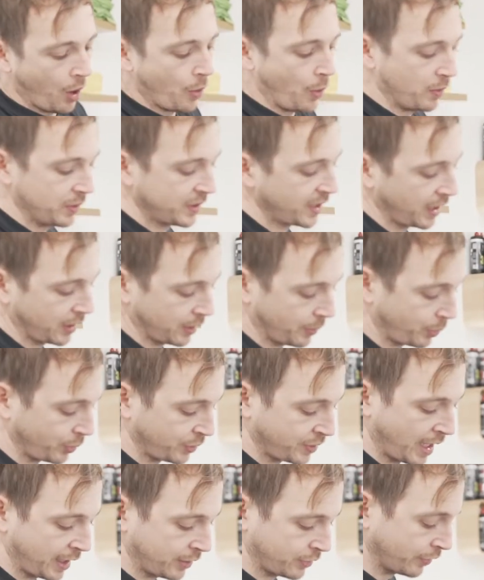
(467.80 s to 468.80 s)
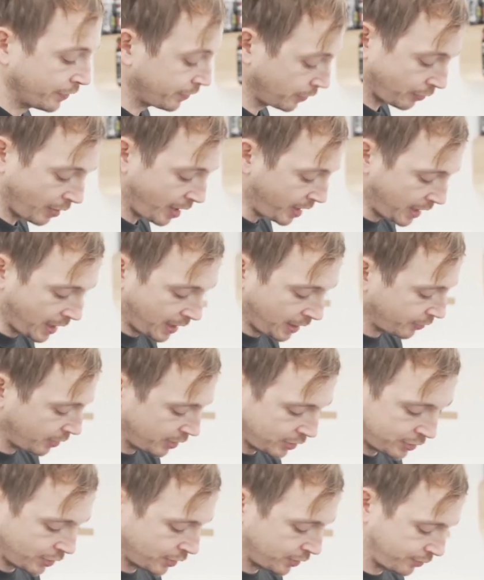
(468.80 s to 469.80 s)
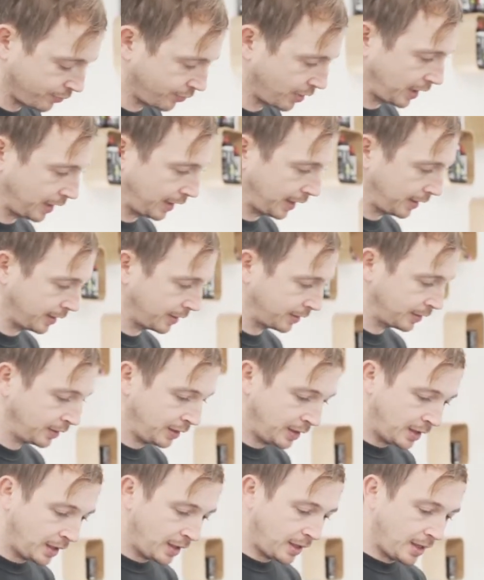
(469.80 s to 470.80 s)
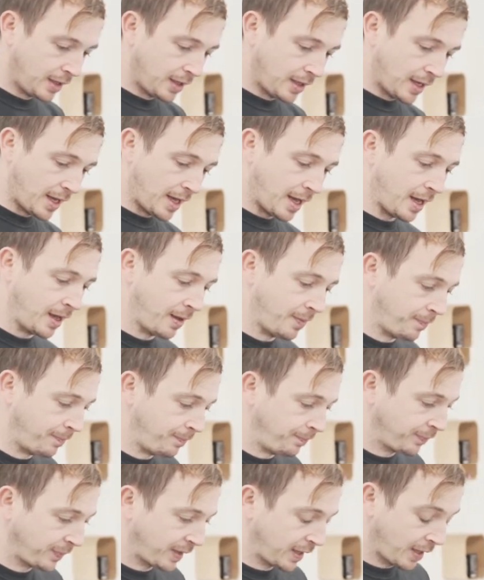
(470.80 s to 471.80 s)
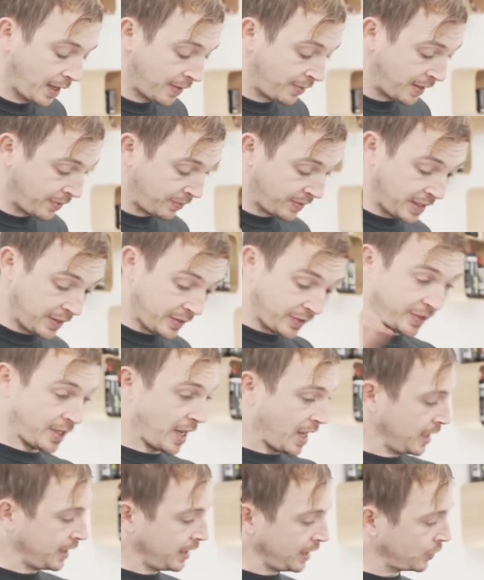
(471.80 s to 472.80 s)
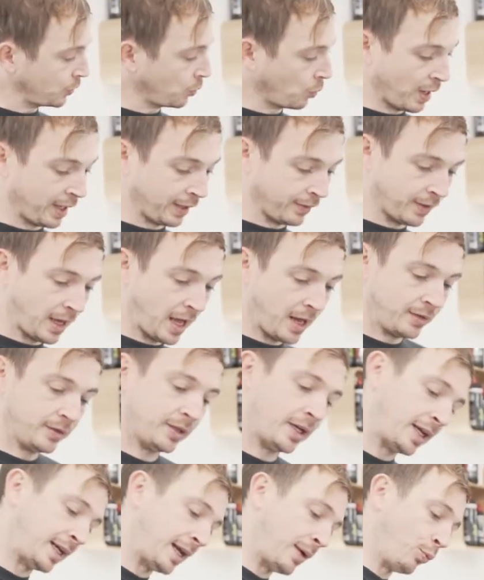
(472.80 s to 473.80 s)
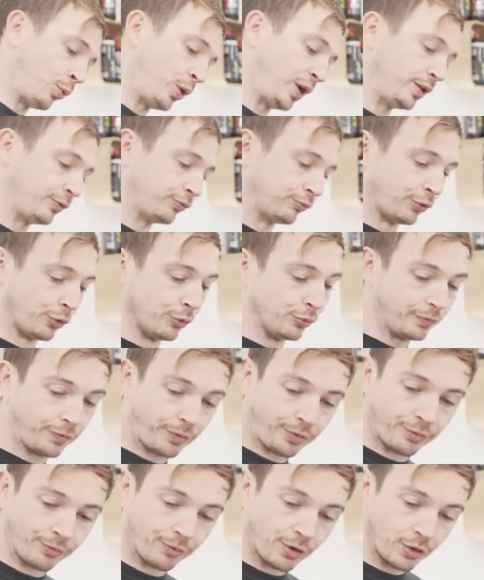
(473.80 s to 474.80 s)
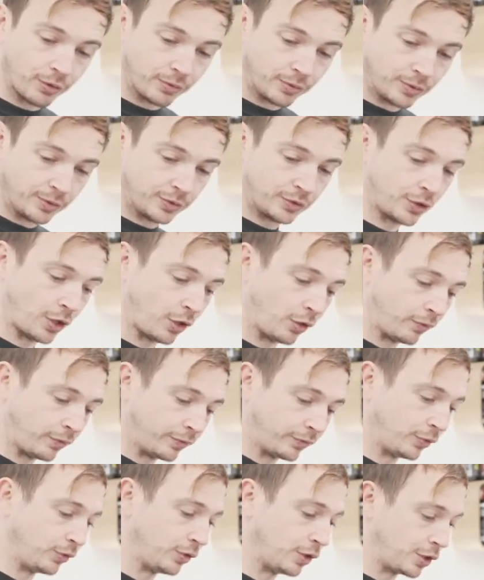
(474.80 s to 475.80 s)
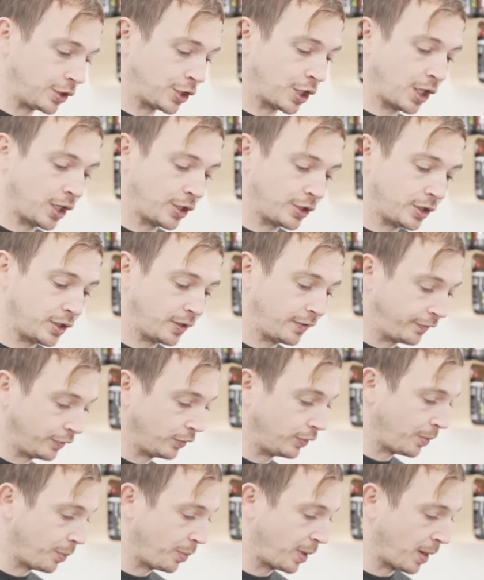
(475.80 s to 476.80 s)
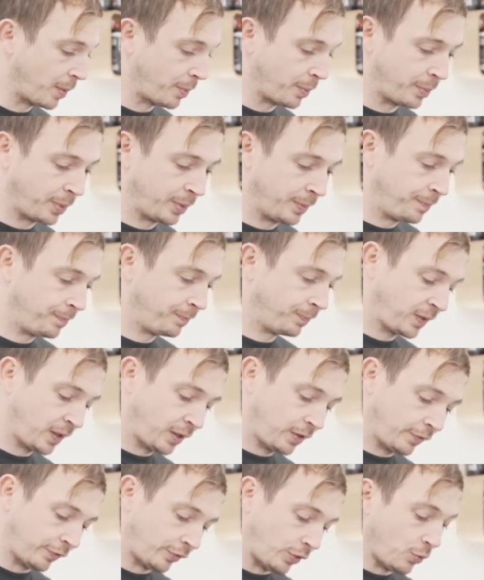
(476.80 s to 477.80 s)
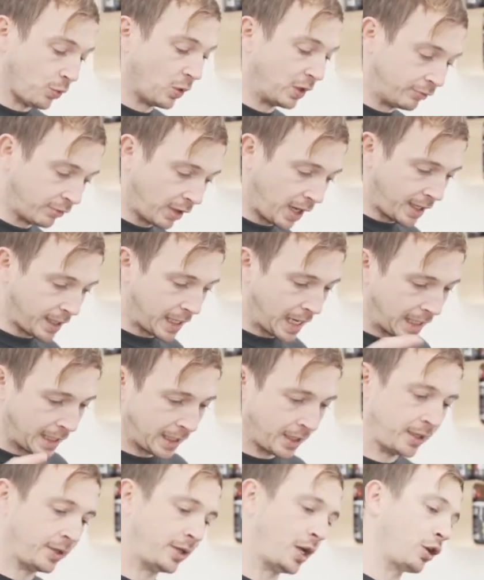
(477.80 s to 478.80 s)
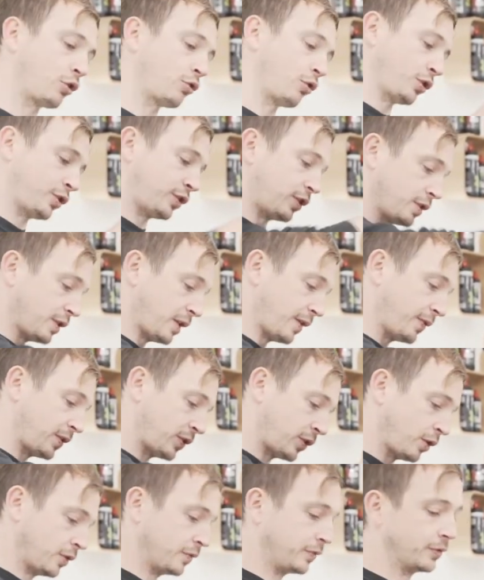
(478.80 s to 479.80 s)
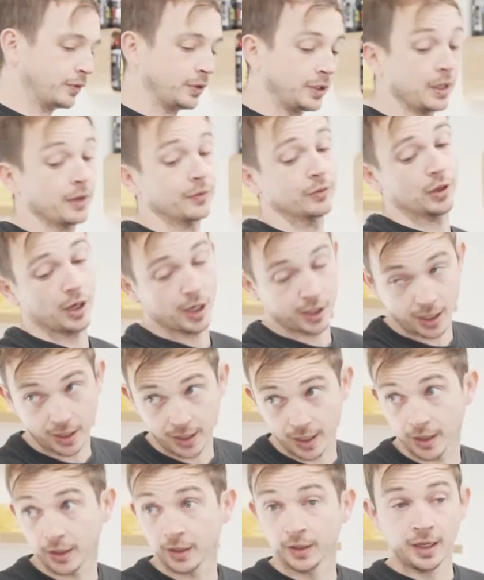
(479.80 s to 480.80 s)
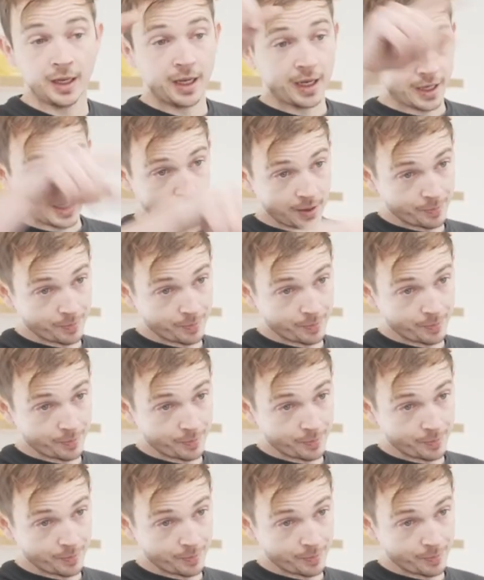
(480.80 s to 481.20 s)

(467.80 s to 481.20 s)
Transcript: I won't take the protection off the radiator, it's just a radiator. Um, and then these sit in each wing then, and then we route through, so through the charger, through the pump, through one radiator, across to the other side, through the other radiator, and